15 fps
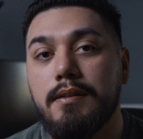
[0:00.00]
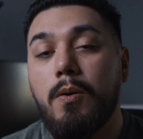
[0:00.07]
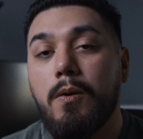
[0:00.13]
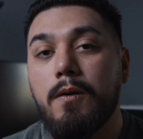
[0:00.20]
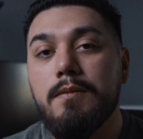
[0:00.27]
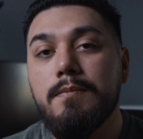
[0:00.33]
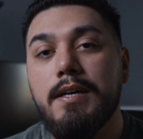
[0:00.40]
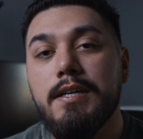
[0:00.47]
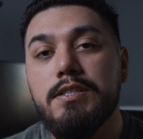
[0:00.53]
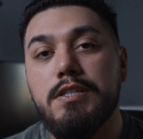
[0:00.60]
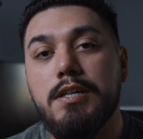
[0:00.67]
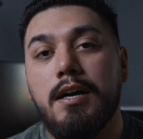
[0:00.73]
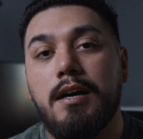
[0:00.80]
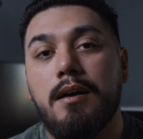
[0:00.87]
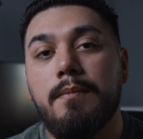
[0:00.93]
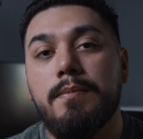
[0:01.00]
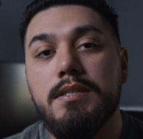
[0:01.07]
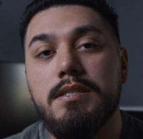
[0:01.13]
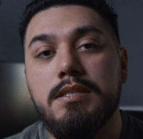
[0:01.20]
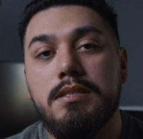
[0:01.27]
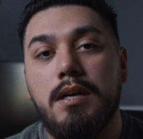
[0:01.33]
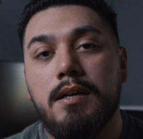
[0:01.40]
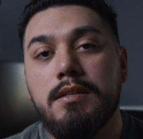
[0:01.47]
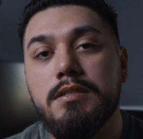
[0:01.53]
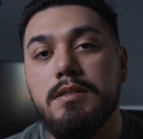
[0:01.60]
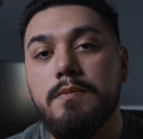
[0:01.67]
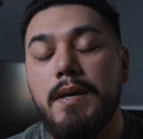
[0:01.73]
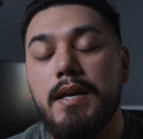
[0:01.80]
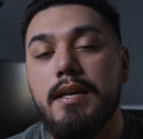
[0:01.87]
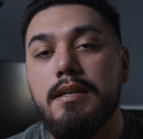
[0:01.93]
Part of my job is
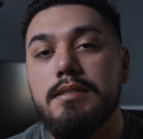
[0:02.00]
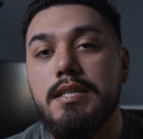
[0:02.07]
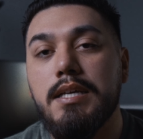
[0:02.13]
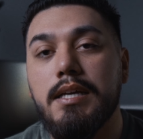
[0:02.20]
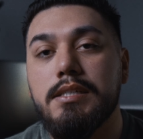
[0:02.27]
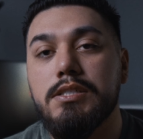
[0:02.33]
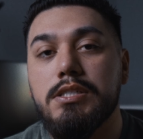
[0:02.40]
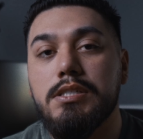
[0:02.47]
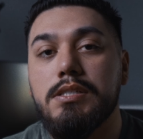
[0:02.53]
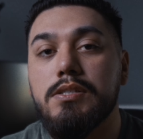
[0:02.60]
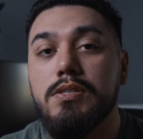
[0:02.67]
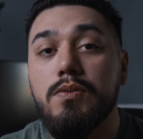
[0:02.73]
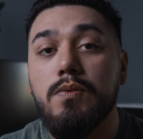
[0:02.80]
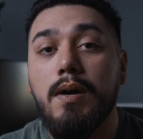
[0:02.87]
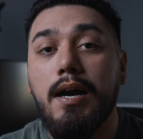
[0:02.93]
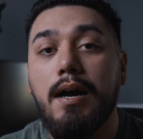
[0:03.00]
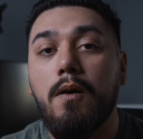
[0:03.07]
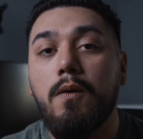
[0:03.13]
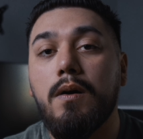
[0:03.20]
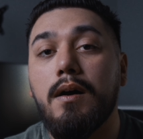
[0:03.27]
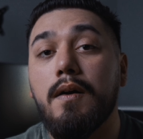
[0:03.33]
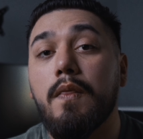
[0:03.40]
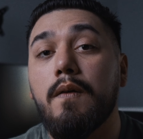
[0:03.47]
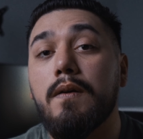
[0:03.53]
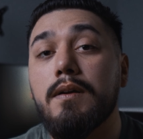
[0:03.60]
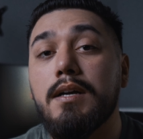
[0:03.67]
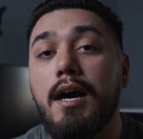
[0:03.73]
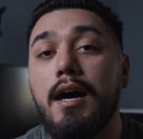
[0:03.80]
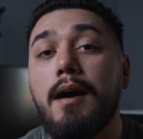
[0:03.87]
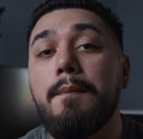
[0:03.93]
also paying attention to how other
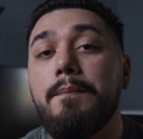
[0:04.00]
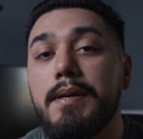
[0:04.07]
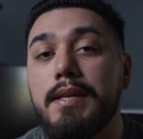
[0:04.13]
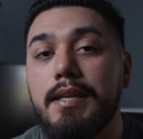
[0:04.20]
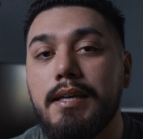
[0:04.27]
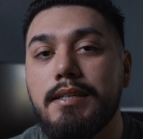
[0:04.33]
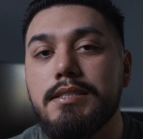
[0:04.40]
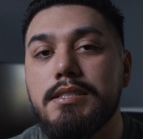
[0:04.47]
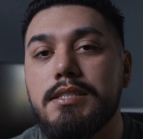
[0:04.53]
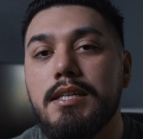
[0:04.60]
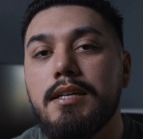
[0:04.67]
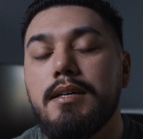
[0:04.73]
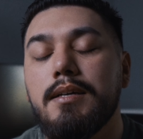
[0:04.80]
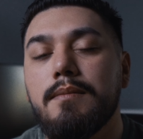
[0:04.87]
companies